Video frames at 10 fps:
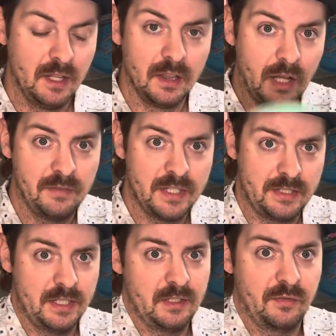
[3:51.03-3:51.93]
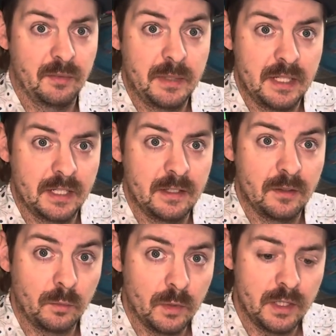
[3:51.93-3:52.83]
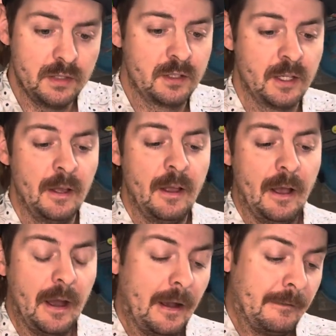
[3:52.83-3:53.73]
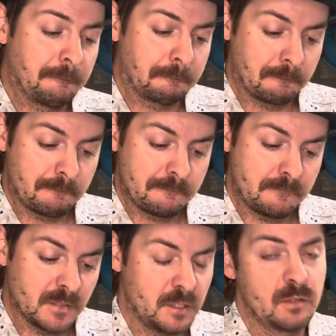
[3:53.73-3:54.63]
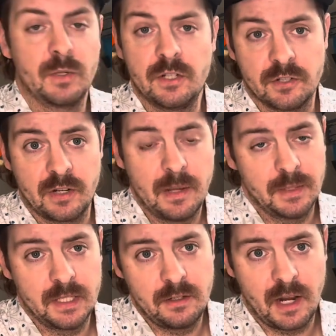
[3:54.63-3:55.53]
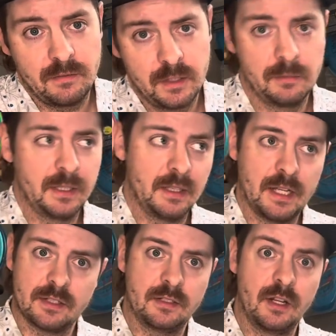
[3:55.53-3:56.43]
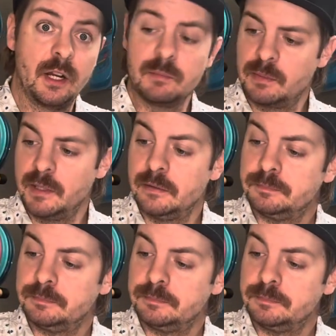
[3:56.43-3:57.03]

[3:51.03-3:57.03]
Love this disc for being in the woods, or when you're scrambling and you have a little bit less arm speed.